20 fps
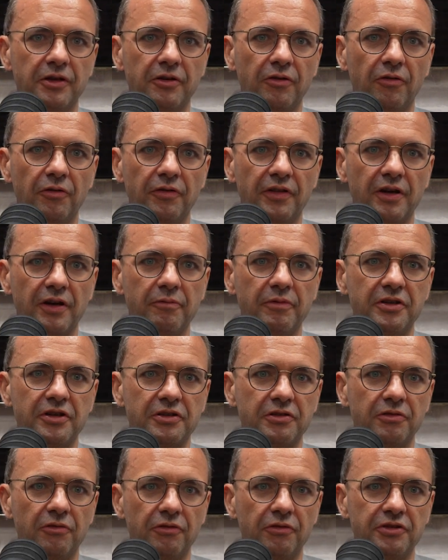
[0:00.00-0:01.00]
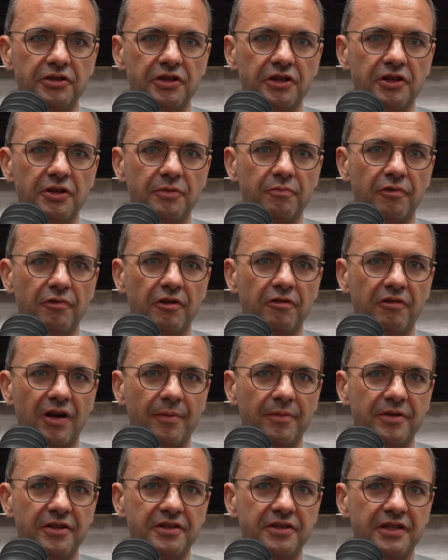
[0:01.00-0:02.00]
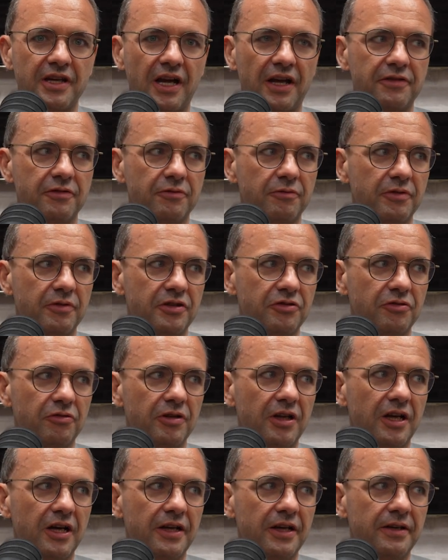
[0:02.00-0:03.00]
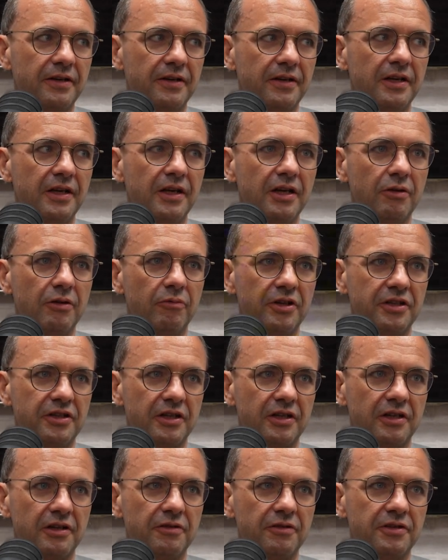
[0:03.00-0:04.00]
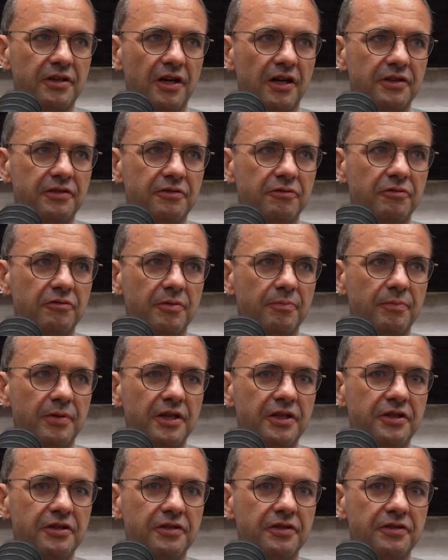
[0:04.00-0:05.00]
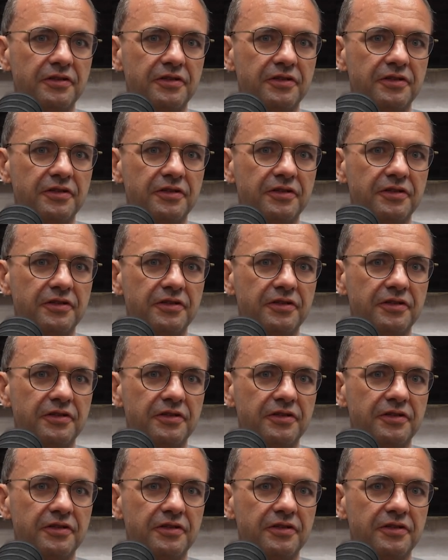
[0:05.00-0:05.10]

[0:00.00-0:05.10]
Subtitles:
although we just launched a new program in Seattle with Shoreline, which includes high school completion.